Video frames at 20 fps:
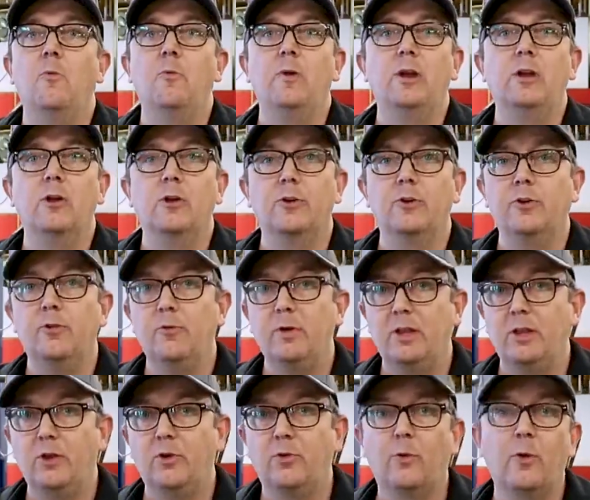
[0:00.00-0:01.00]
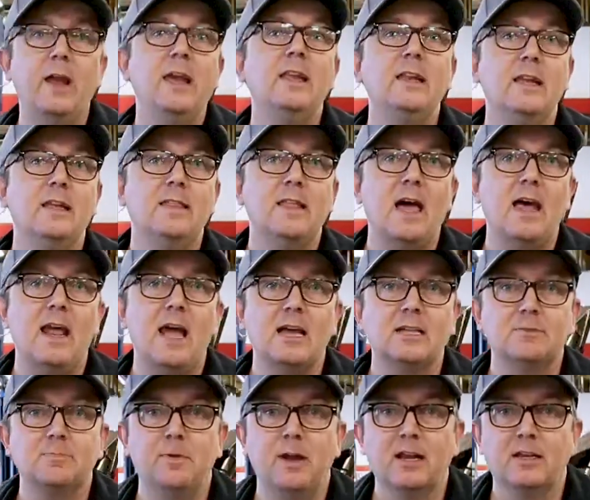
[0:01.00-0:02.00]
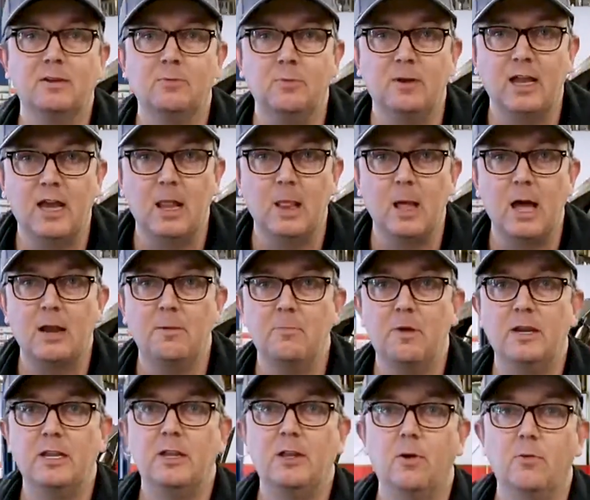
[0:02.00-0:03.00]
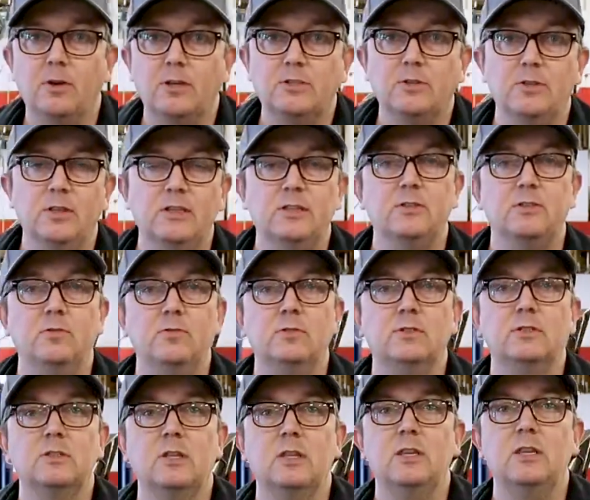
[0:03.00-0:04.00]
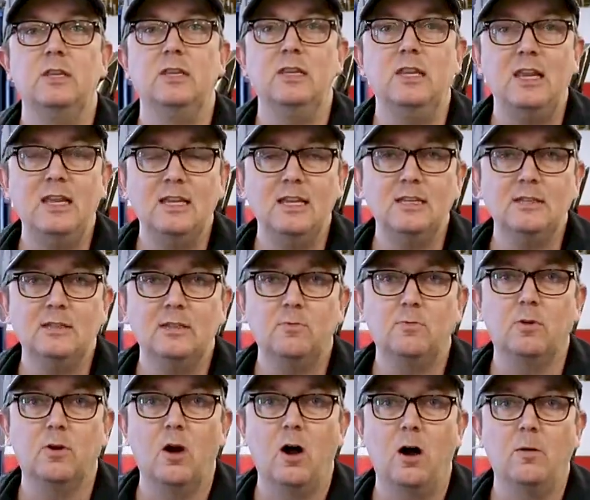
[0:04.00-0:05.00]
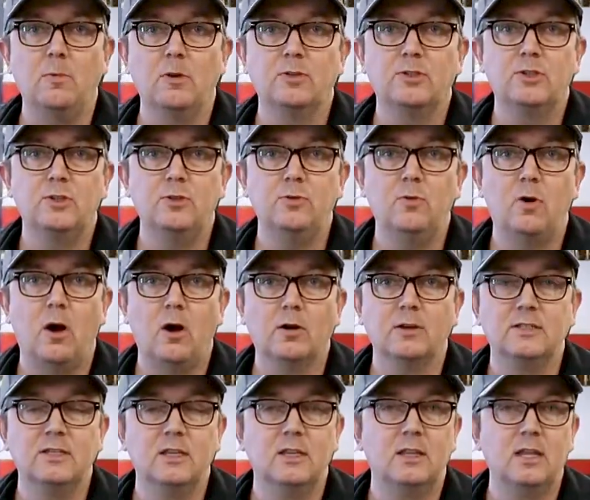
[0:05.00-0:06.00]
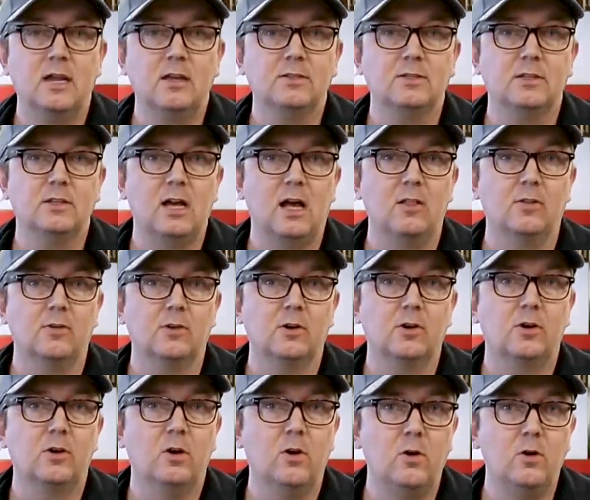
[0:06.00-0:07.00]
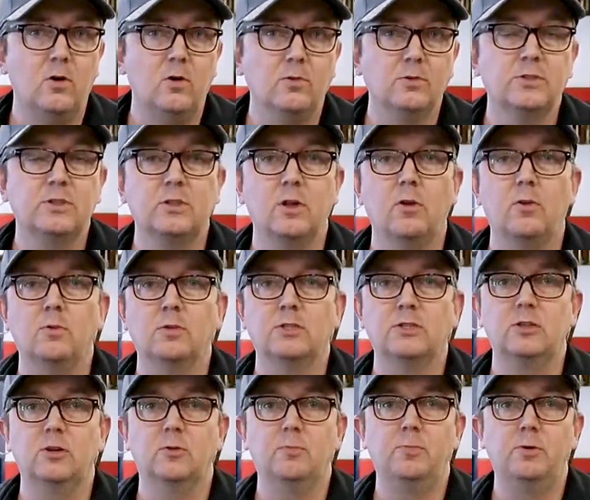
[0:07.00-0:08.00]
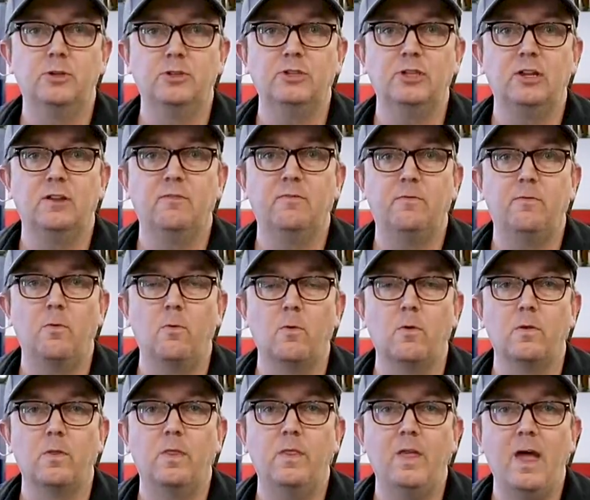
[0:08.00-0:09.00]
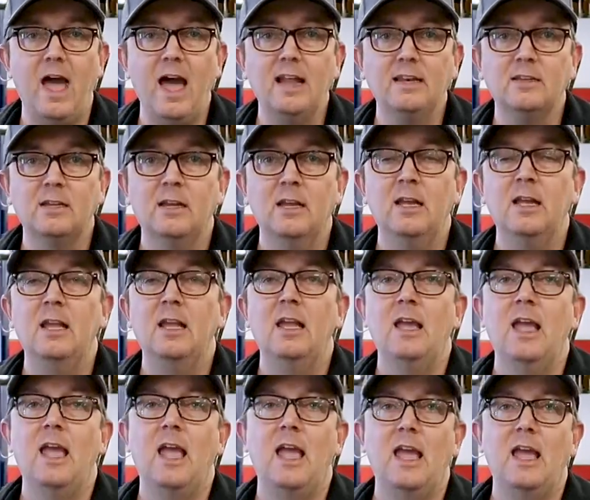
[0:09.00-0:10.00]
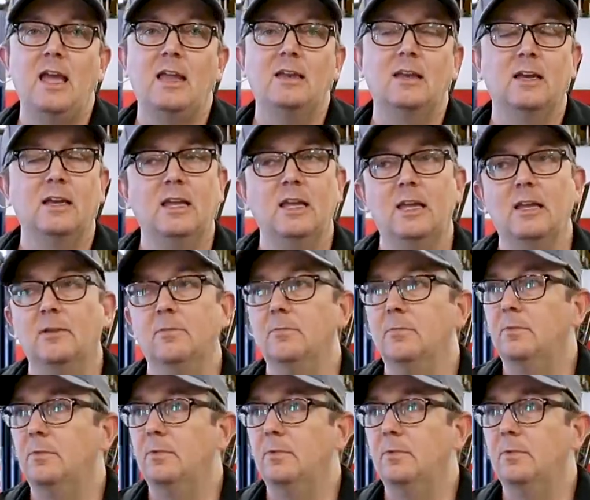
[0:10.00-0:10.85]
we are doing great in that aspect. We got a lot of money going to these students that need it. We're almost to our $10,000 goal, so we're still pushing for that. And again,